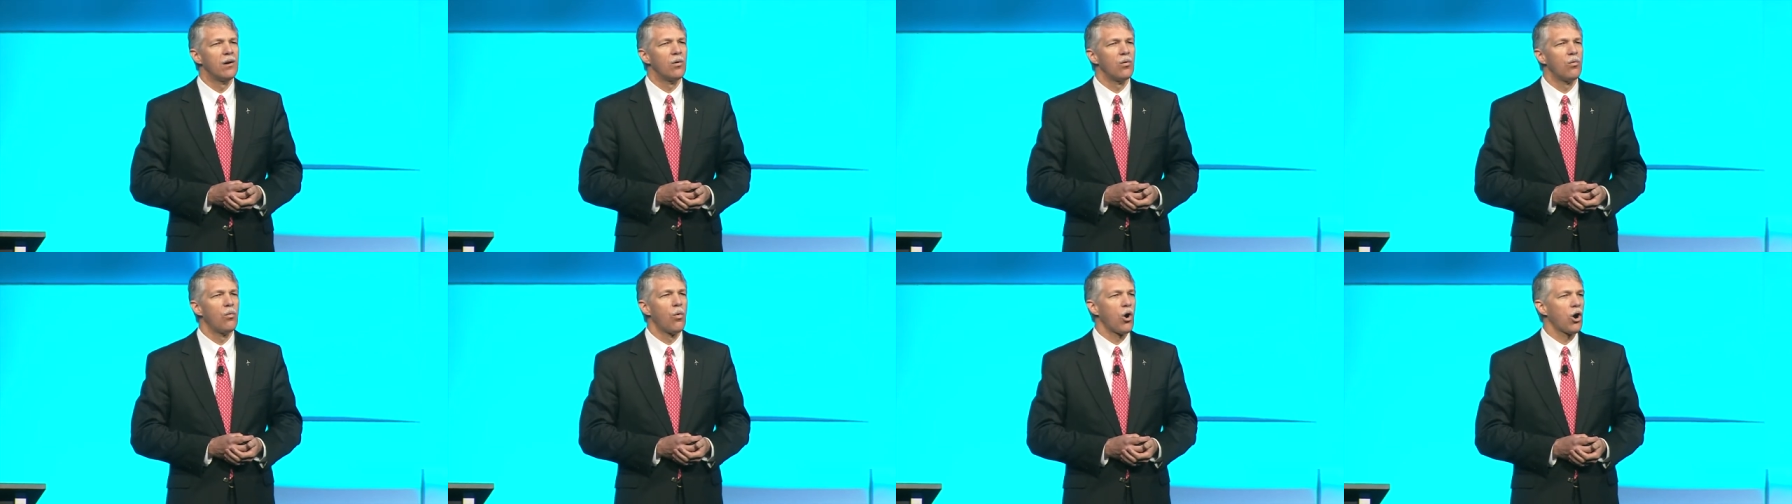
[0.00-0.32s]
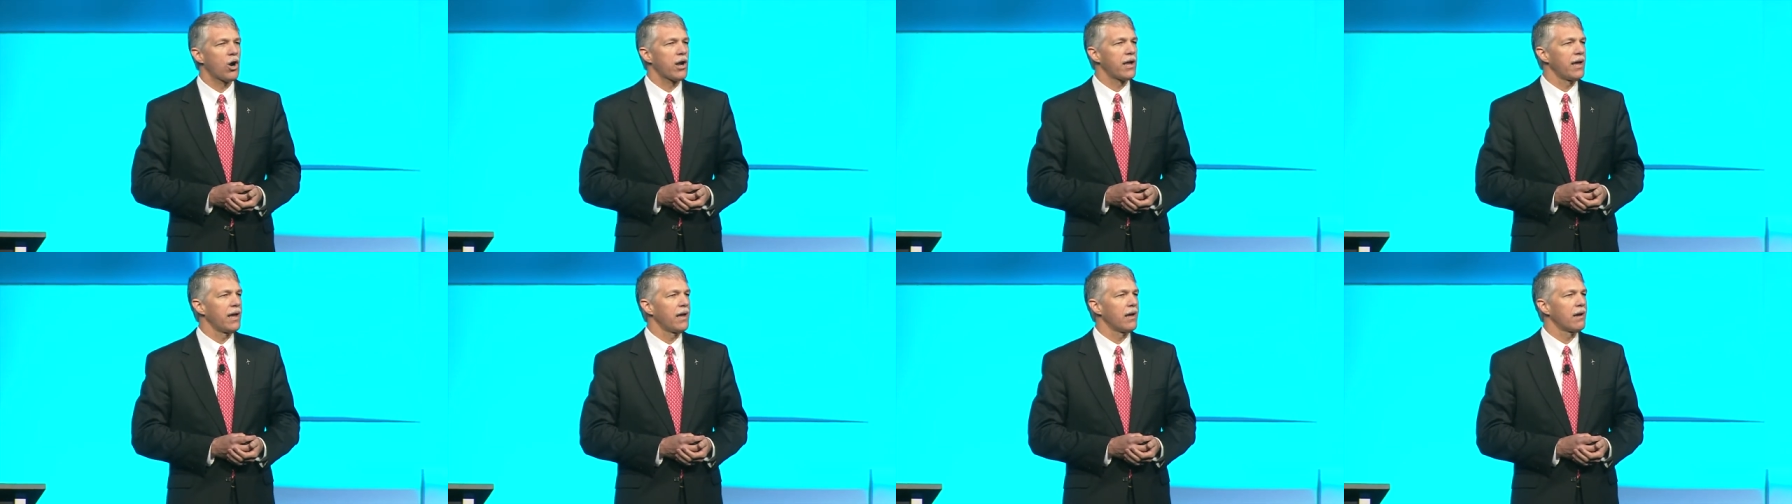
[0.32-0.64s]

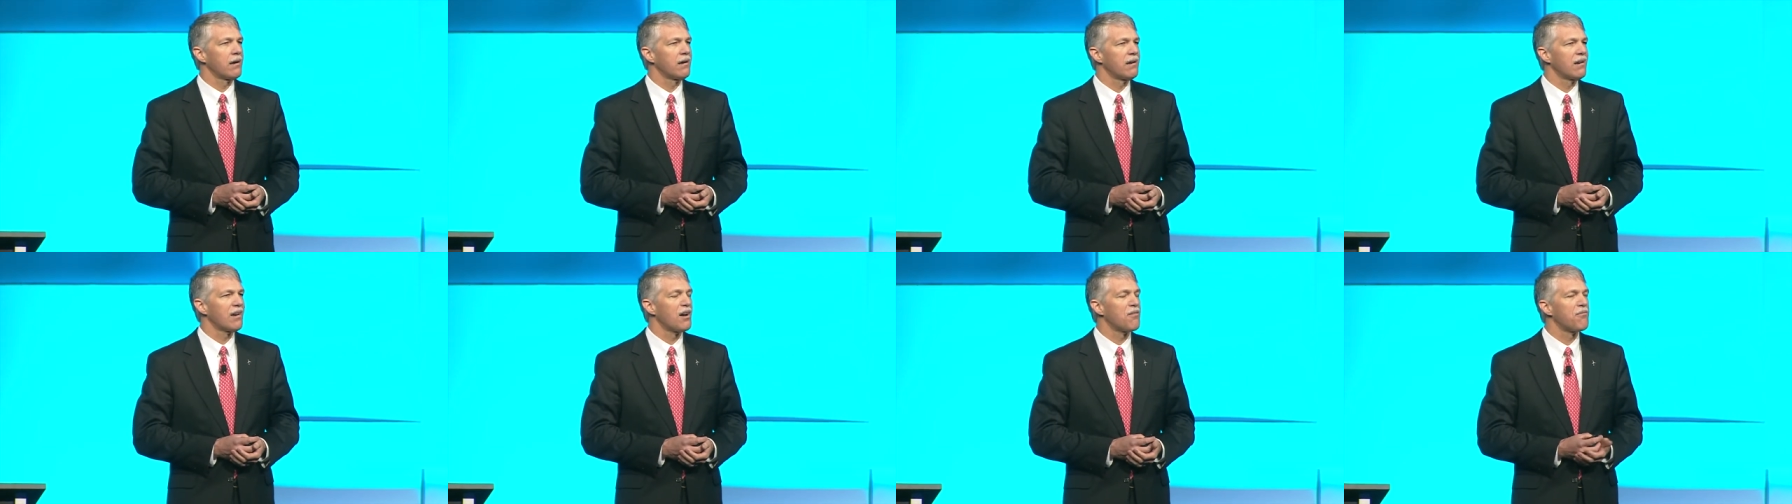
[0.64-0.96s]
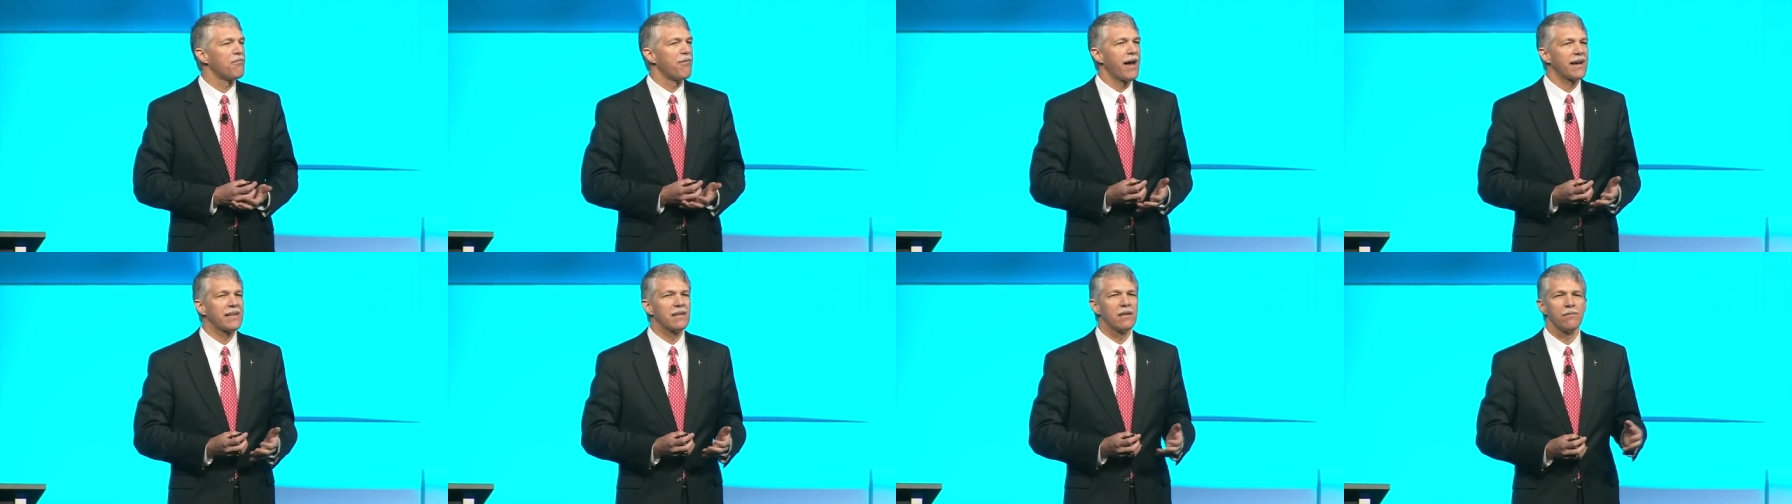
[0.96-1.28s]
working
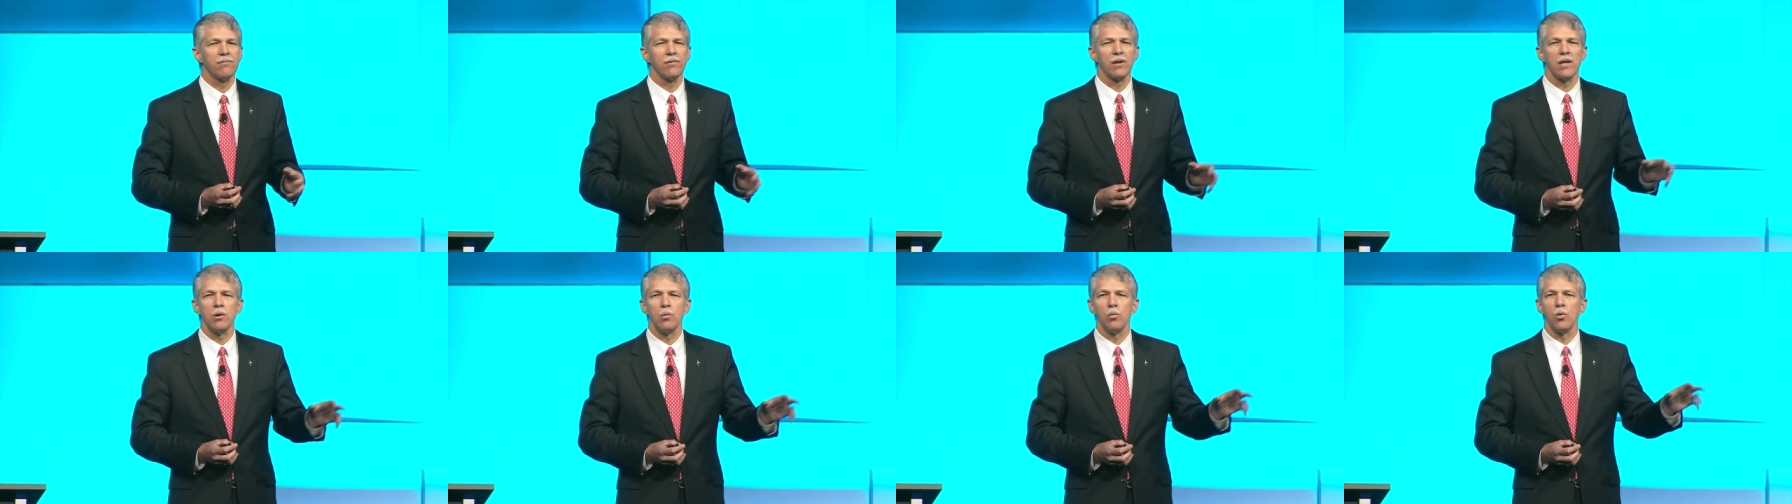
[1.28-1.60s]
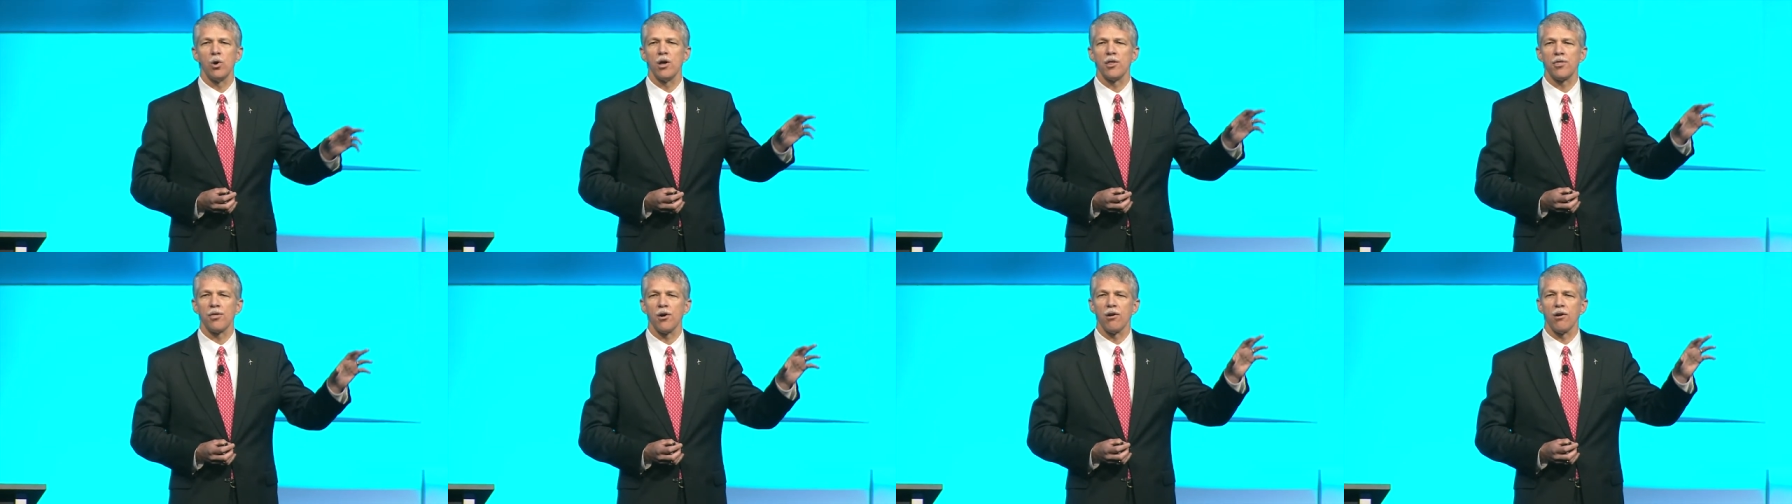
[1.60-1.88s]
effectively with